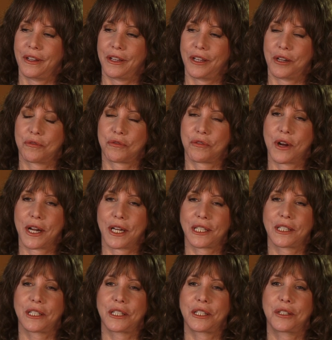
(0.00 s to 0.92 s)
and
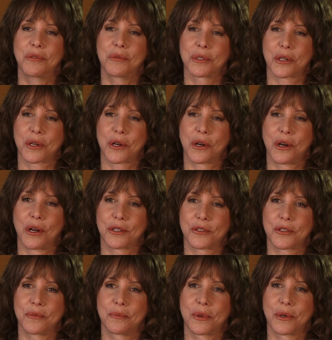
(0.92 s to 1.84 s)
Franne Lee, who was our
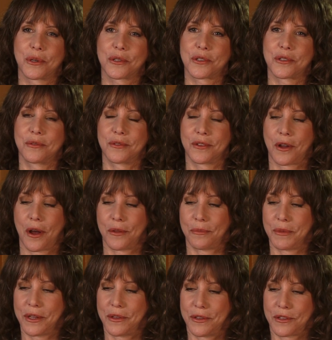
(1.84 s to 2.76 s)
costume person,
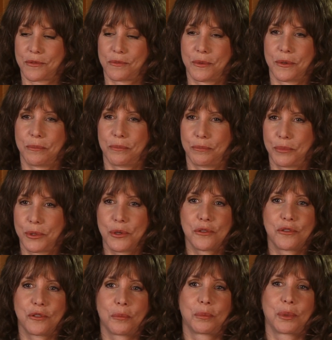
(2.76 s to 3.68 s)
got me this
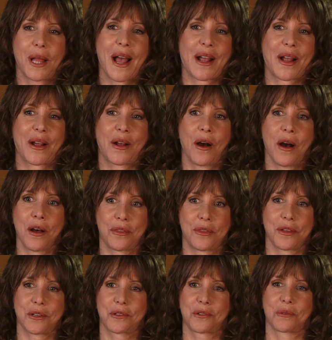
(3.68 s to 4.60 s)
beautiful black
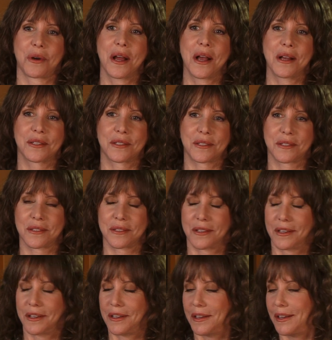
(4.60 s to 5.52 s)
gothic dress.
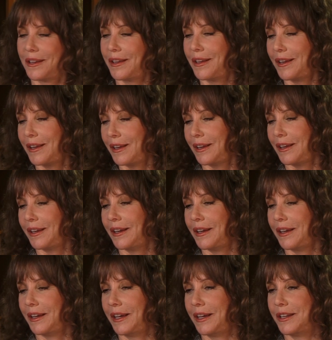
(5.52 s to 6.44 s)

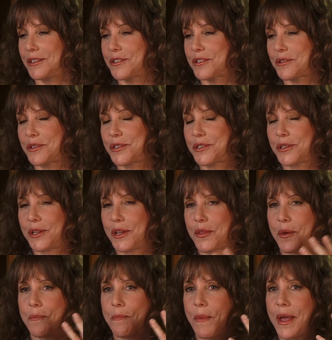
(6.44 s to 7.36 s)
And so I still
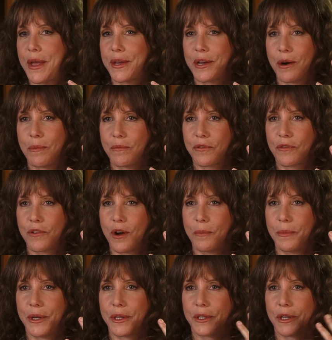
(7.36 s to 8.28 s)
had the makeup
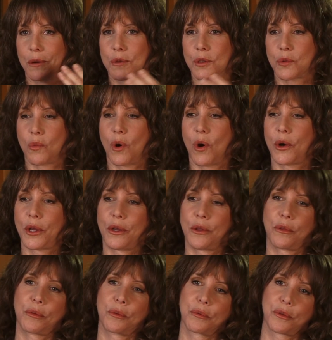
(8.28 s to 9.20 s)
from it, and I was
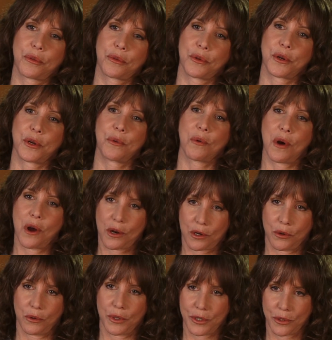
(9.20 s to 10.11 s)
walking through 30
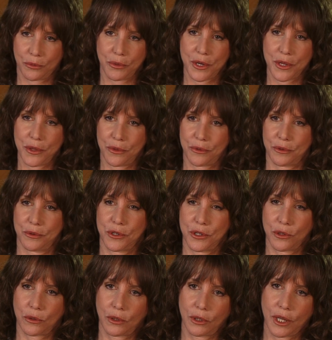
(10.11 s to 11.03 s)
Rock going to read through.
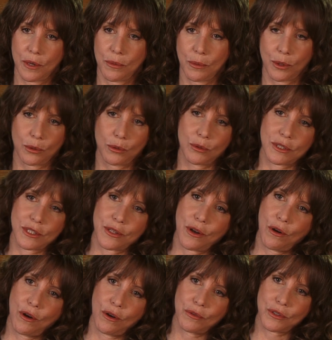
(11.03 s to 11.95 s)
Jill Clayburgh was
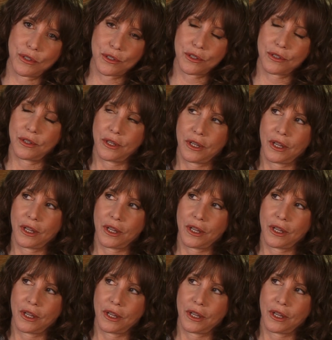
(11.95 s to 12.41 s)
the host.